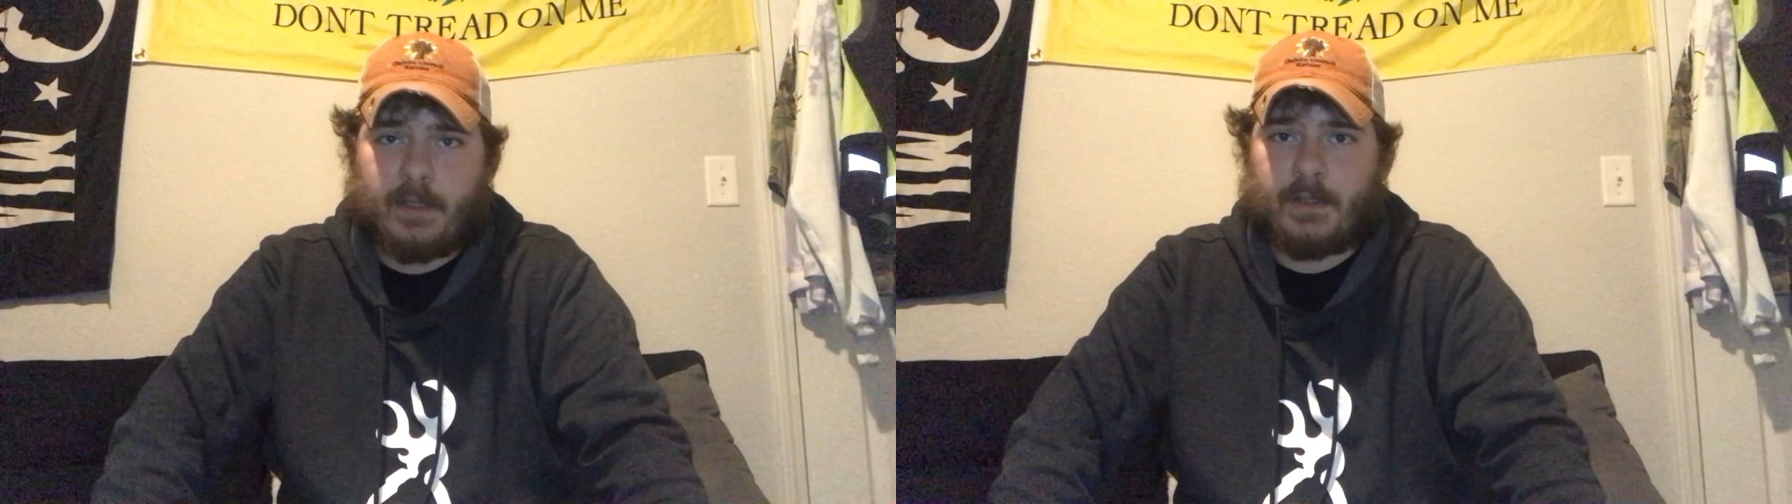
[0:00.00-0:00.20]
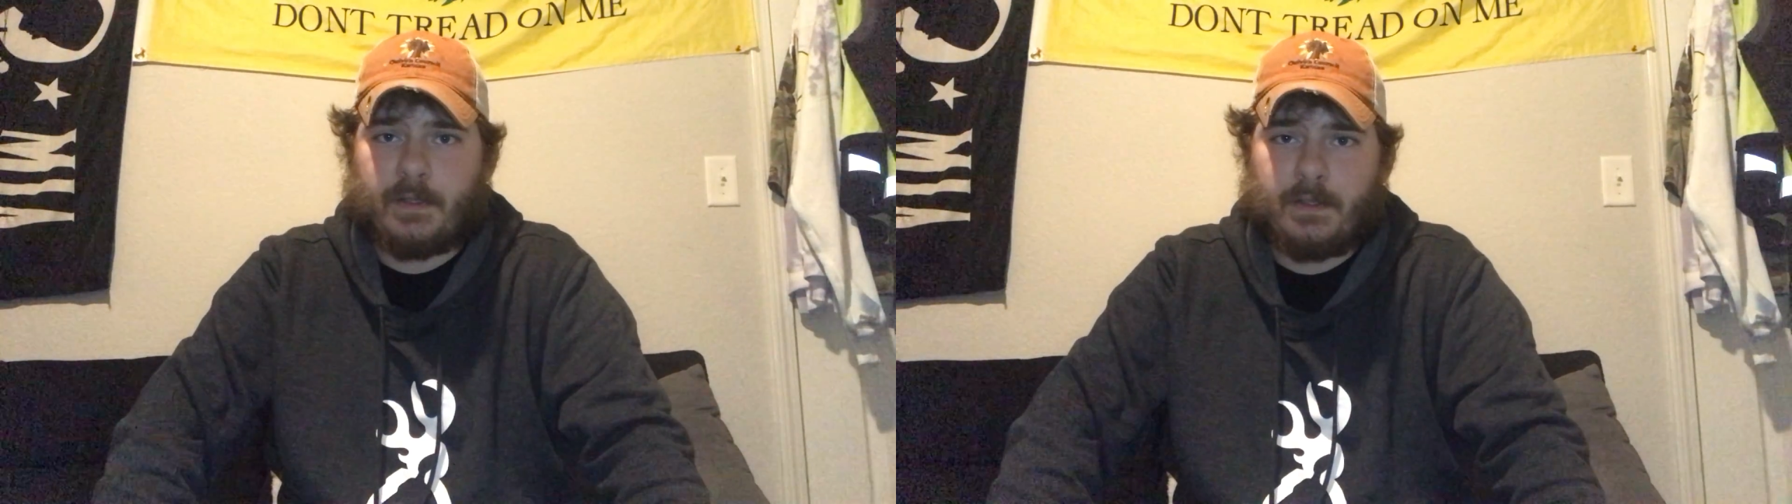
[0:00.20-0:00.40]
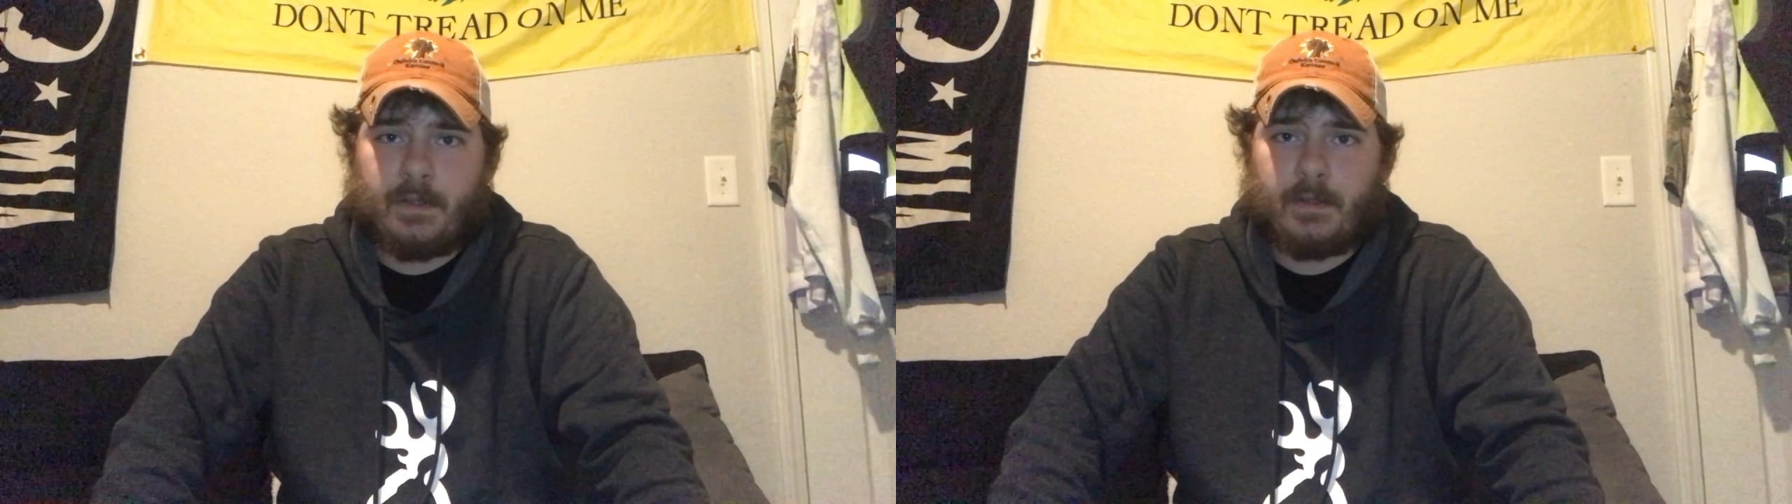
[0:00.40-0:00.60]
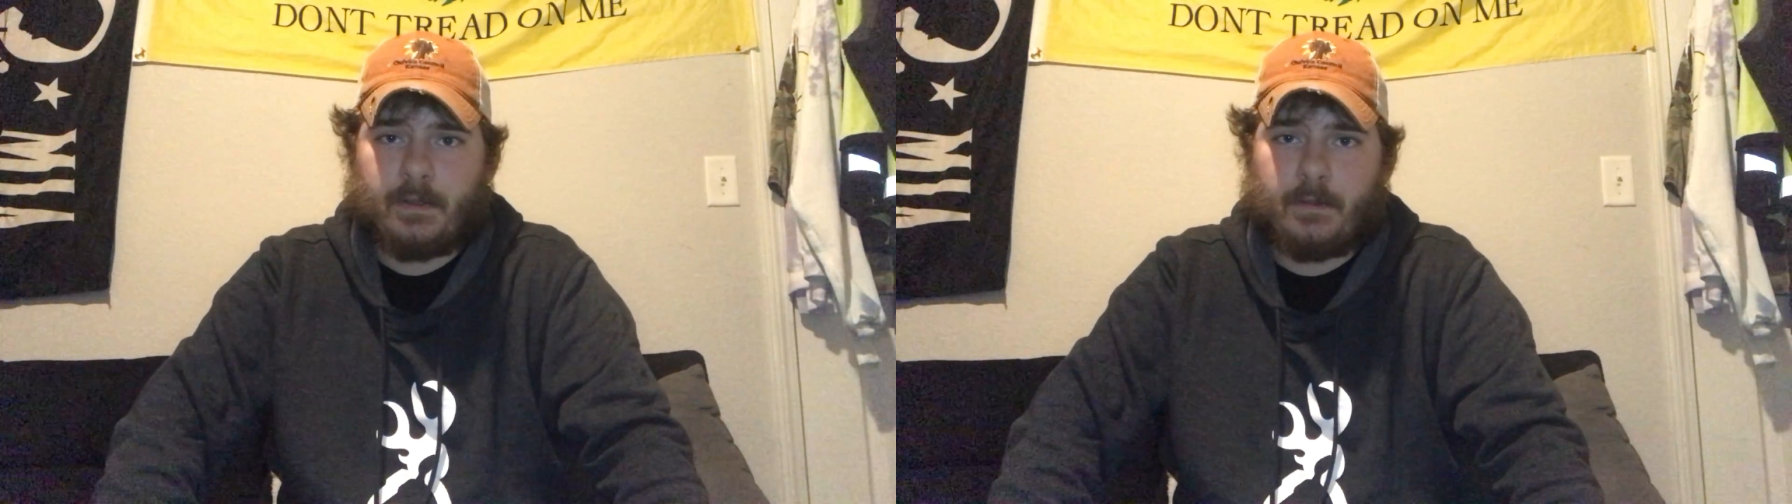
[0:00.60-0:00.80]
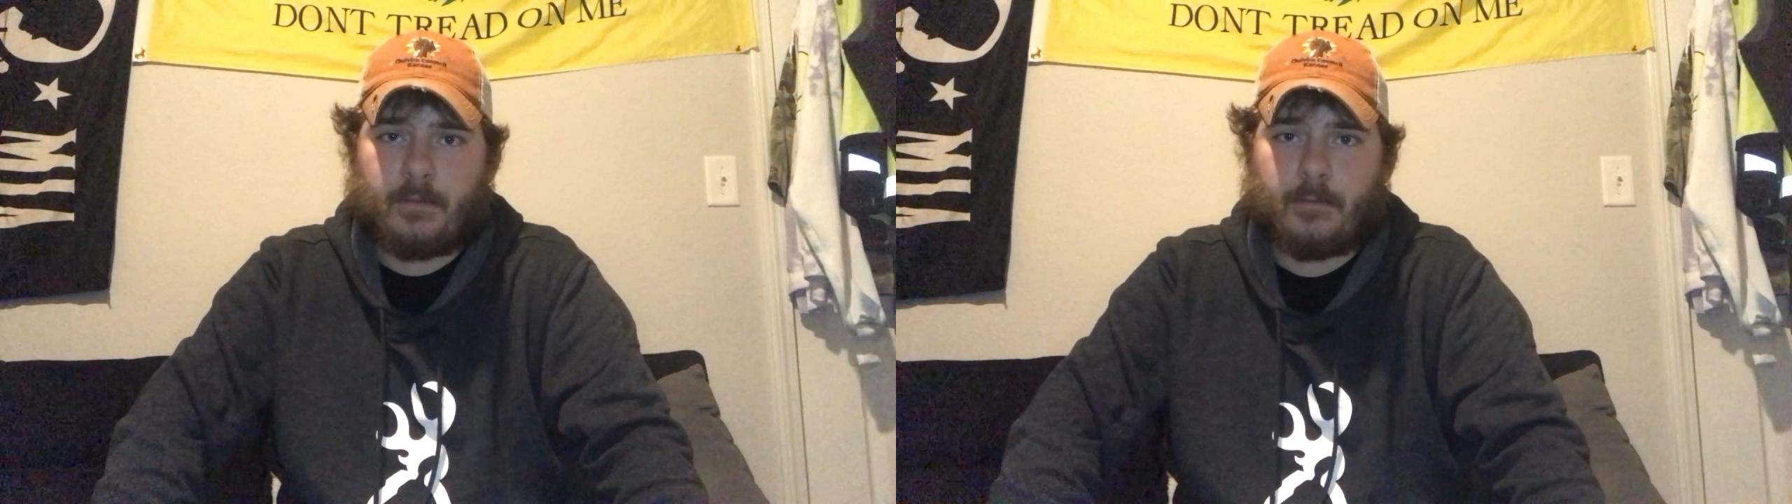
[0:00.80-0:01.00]
is
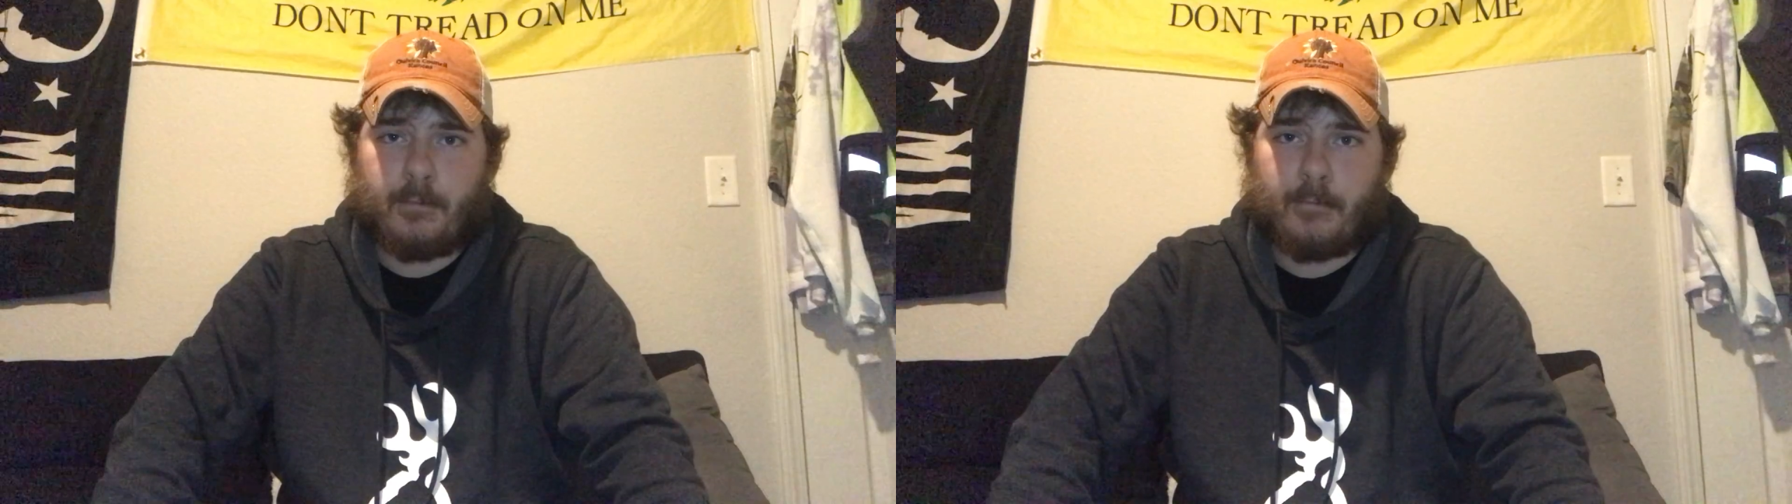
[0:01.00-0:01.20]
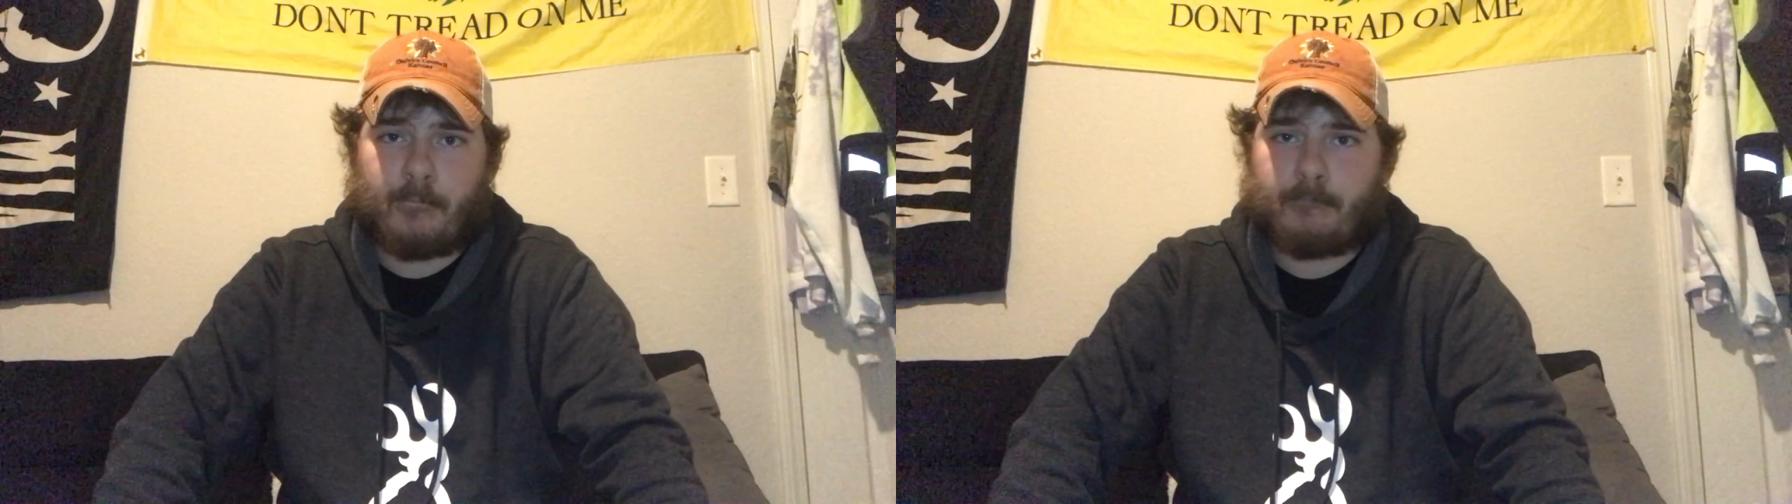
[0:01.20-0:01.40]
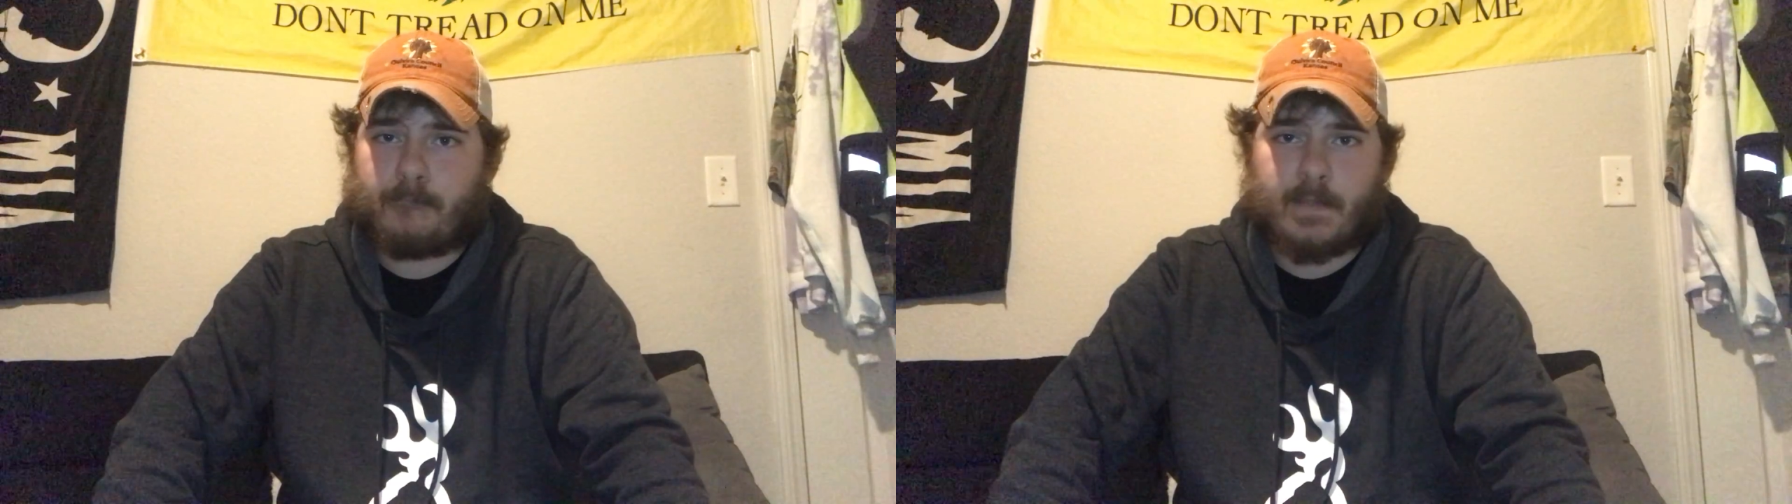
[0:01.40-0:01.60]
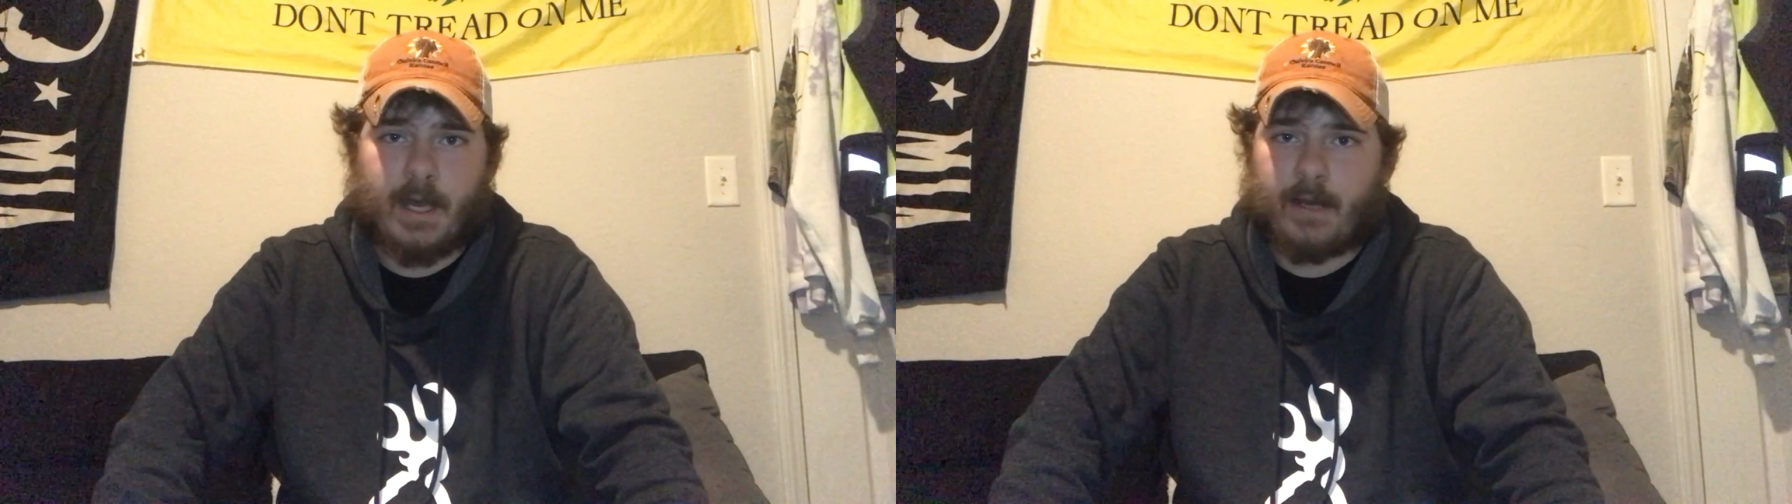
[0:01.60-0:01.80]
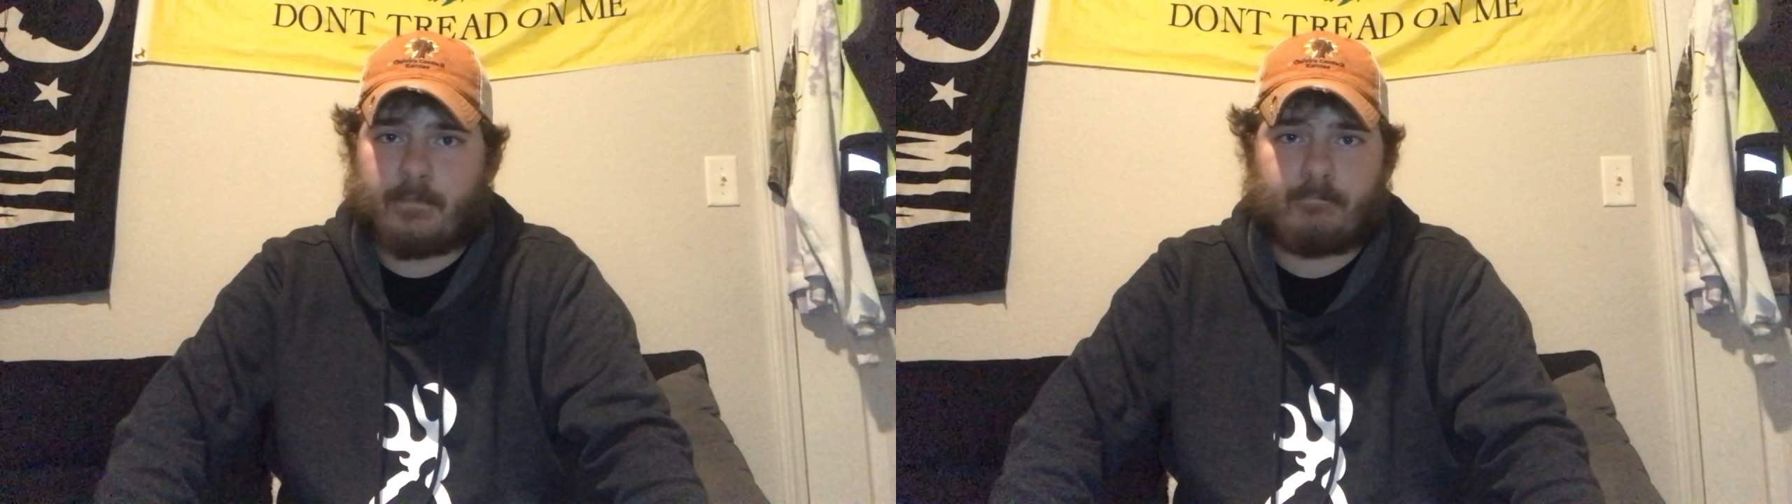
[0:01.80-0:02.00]
not